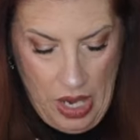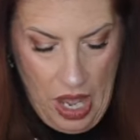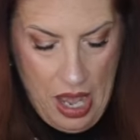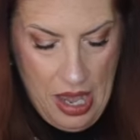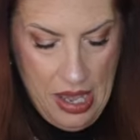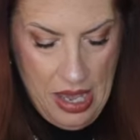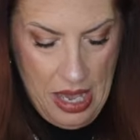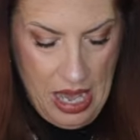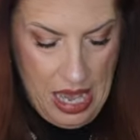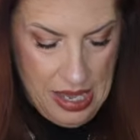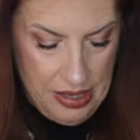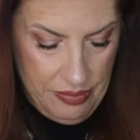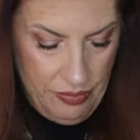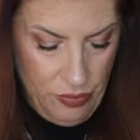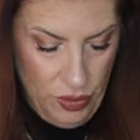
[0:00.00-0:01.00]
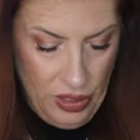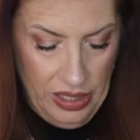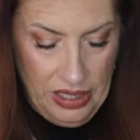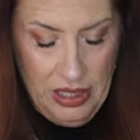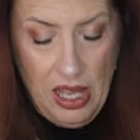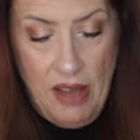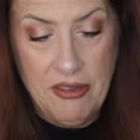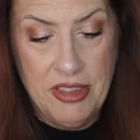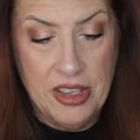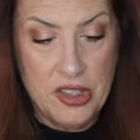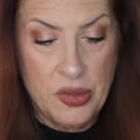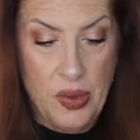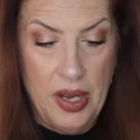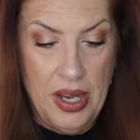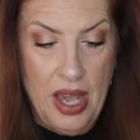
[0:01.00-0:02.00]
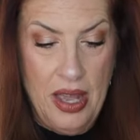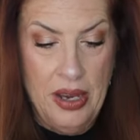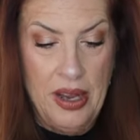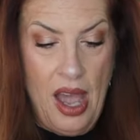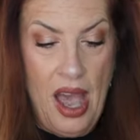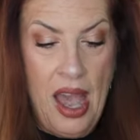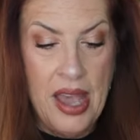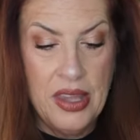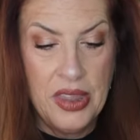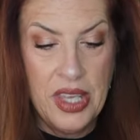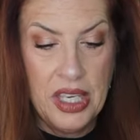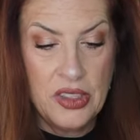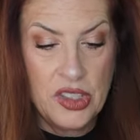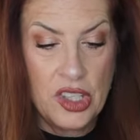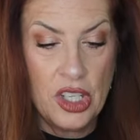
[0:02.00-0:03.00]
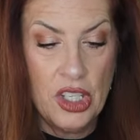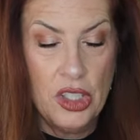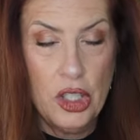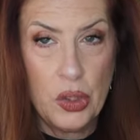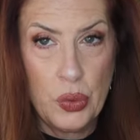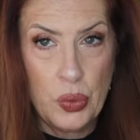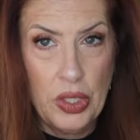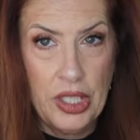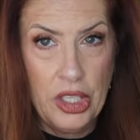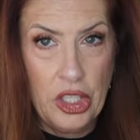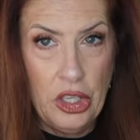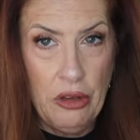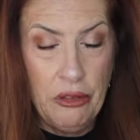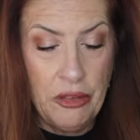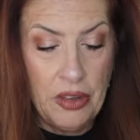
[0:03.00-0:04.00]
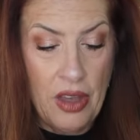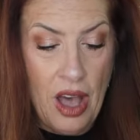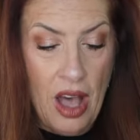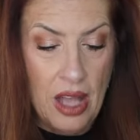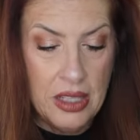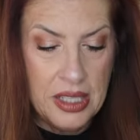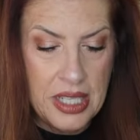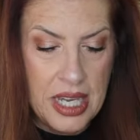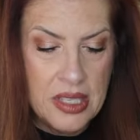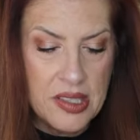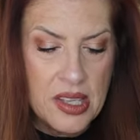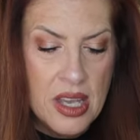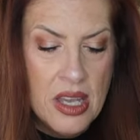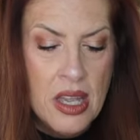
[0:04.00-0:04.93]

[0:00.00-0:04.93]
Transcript: I, I really love this one. And I think it's going to look really cute for the holidays.